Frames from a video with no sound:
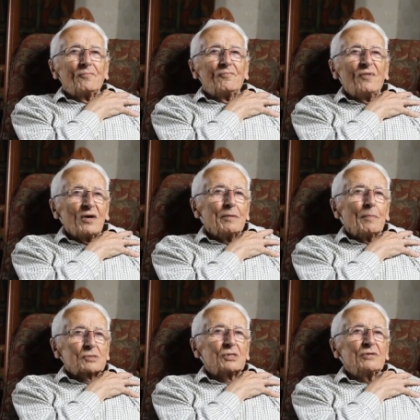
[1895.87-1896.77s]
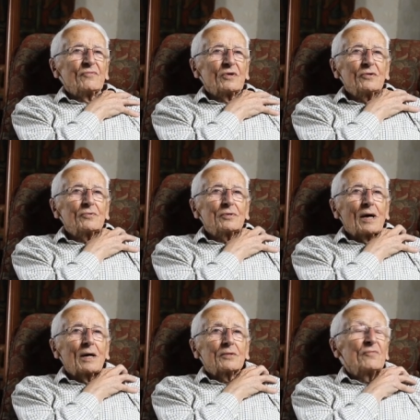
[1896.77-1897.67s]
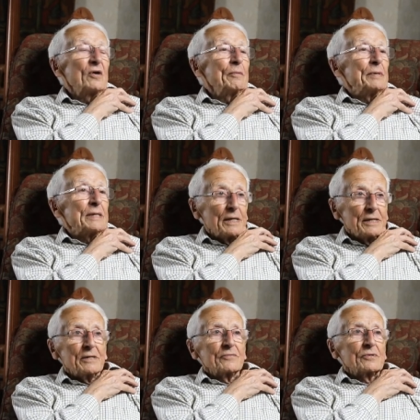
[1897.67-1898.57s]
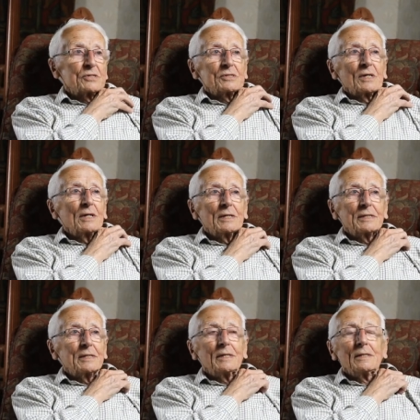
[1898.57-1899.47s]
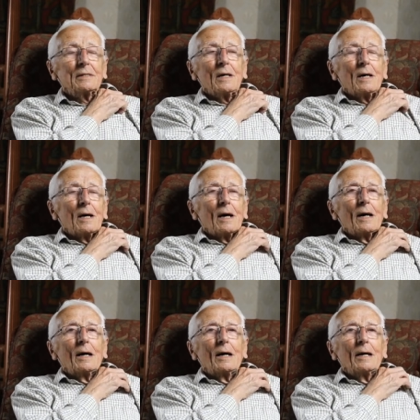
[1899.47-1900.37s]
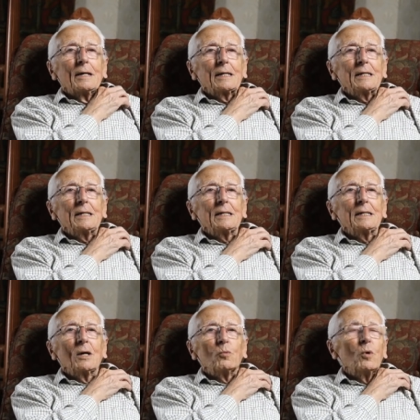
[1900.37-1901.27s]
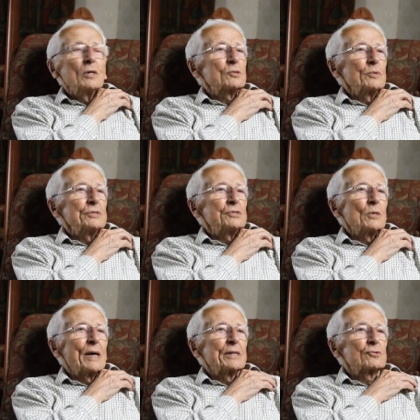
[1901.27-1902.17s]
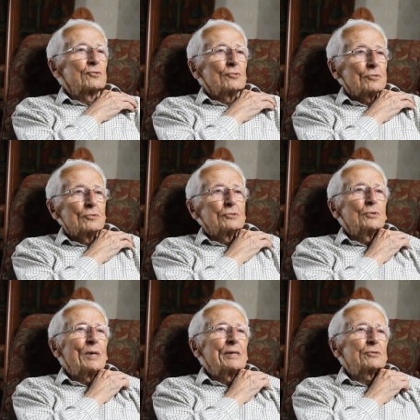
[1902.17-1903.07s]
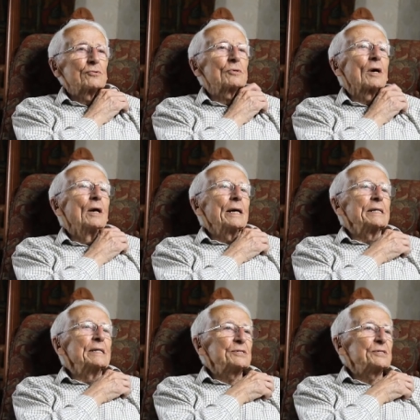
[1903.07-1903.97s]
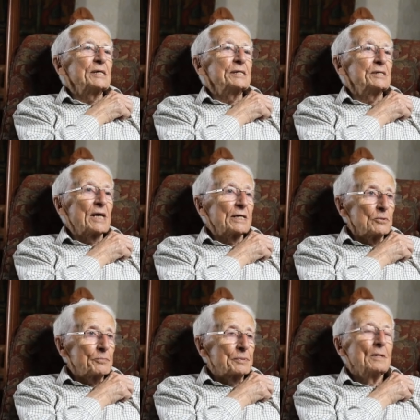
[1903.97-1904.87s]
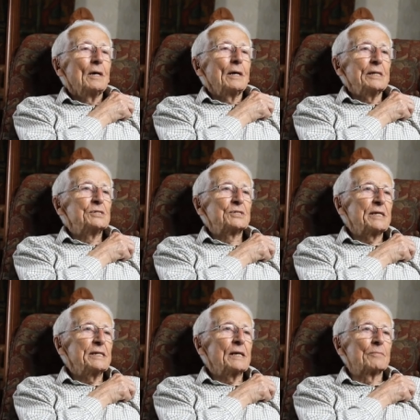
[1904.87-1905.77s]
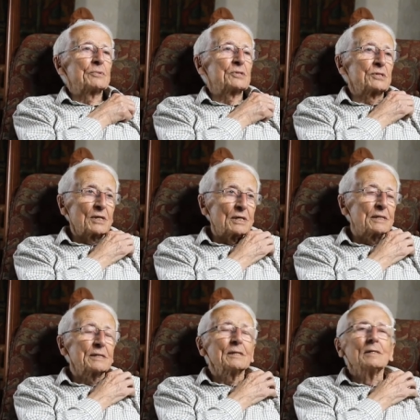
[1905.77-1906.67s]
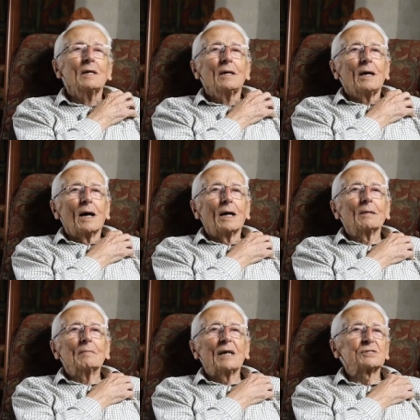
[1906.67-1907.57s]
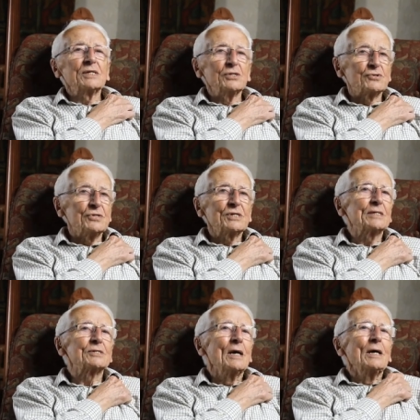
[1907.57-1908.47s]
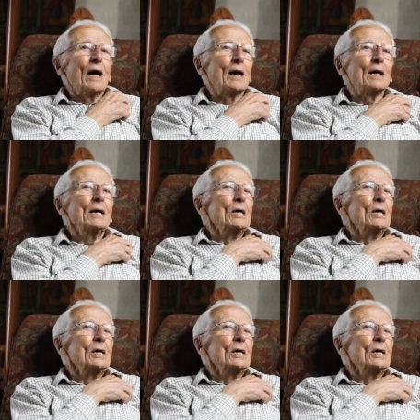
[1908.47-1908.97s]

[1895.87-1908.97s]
very much involved at the very beginning of the society uh, he worked with Joanna Crook, or Joanna Crook enlisted his help in setting up the society. Um, as the history says, uh,